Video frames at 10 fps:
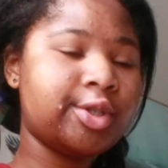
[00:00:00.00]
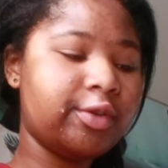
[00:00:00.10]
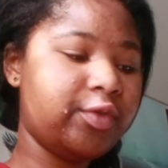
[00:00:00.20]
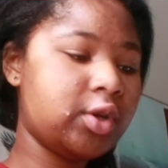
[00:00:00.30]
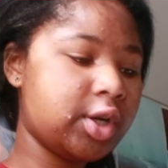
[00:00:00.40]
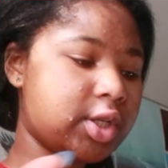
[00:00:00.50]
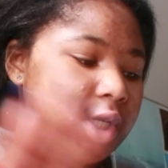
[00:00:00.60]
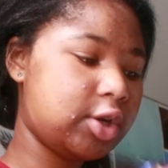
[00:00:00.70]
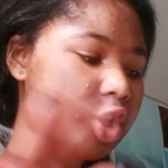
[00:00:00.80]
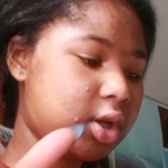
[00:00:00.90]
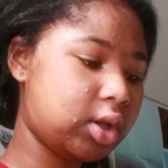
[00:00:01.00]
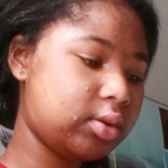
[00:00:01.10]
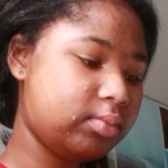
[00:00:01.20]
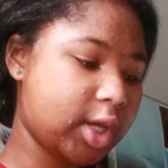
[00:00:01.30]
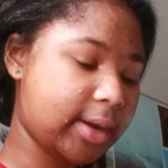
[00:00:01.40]
so if you don't understand your,
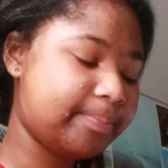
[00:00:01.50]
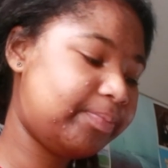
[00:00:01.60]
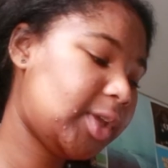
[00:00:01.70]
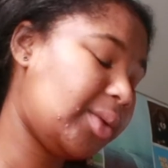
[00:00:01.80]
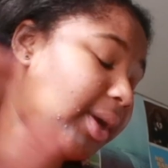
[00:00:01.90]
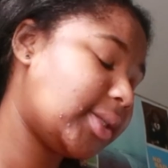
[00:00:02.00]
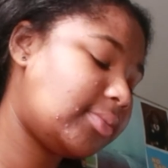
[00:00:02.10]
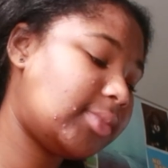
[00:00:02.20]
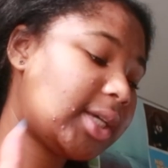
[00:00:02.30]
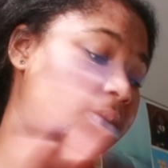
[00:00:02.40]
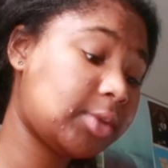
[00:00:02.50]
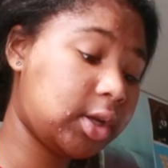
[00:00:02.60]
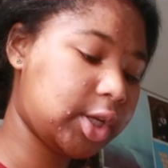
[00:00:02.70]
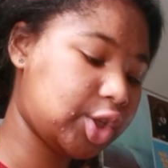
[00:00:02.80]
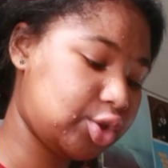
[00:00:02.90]
yeah. Anyways, that's something to
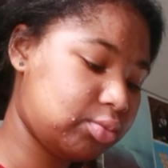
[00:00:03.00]
look at